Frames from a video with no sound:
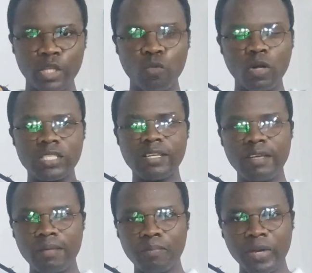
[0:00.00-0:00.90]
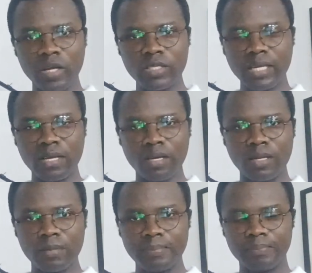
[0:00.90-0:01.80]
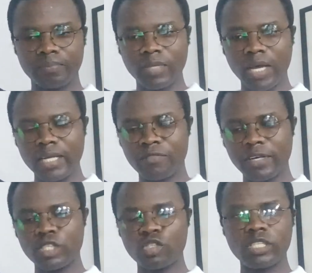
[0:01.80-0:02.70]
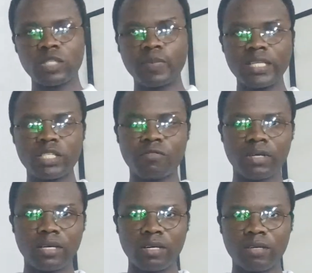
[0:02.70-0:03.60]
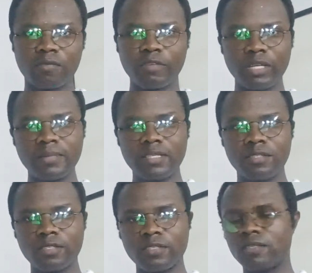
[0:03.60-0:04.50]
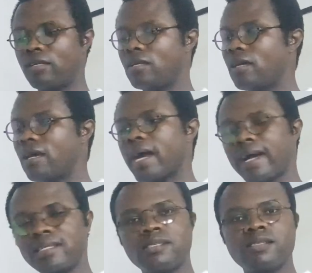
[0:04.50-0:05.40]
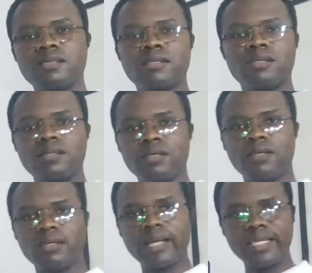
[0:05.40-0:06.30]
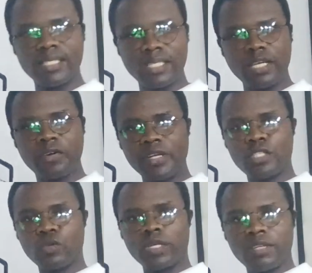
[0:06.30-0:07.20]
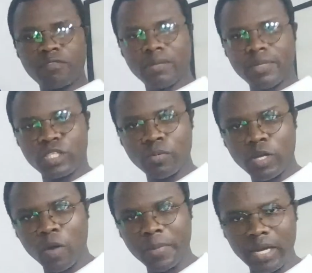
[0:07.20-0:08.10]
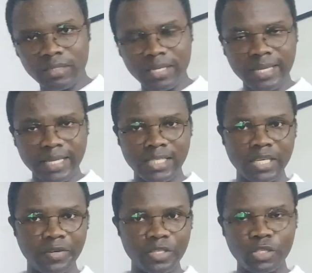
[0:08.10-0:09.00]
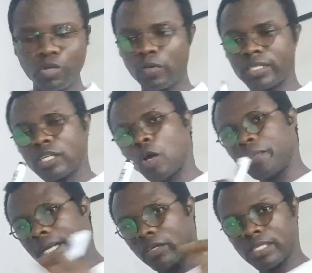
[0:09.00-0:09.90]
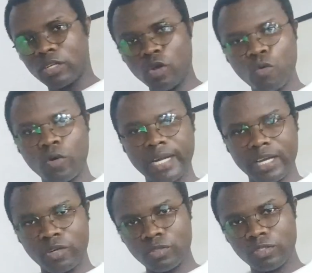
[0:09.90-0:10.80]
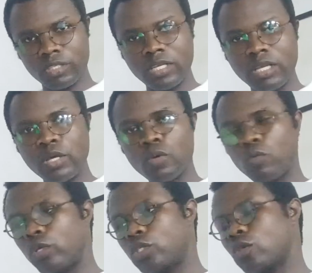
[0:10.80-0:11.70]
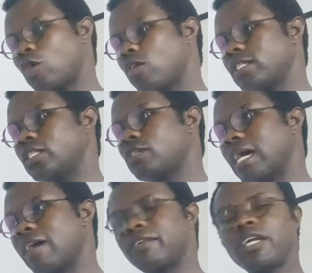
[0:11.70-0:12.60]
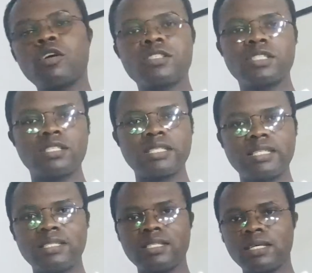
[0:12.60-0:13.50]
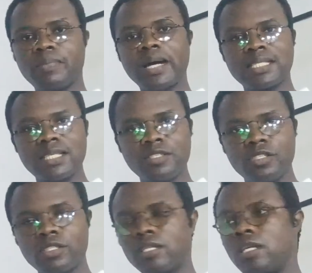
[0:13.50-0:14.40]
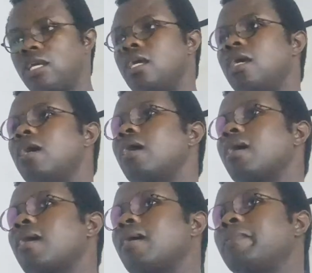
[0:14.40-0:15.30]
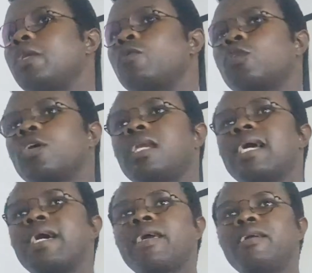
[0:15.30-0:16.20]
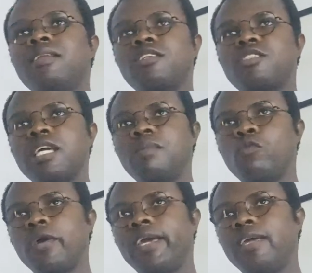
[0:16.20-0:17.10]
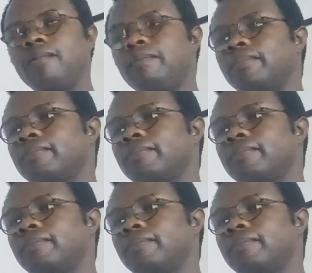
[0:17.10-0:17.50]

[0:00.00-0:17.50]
You want the payout eye device to dispense filaments at 90 degrees. You want the filaments to be coming out at 90 degrees. You don't want it coming out at awkward angles, which will cause it to have inconsistent patterns. It will not lie in the same way.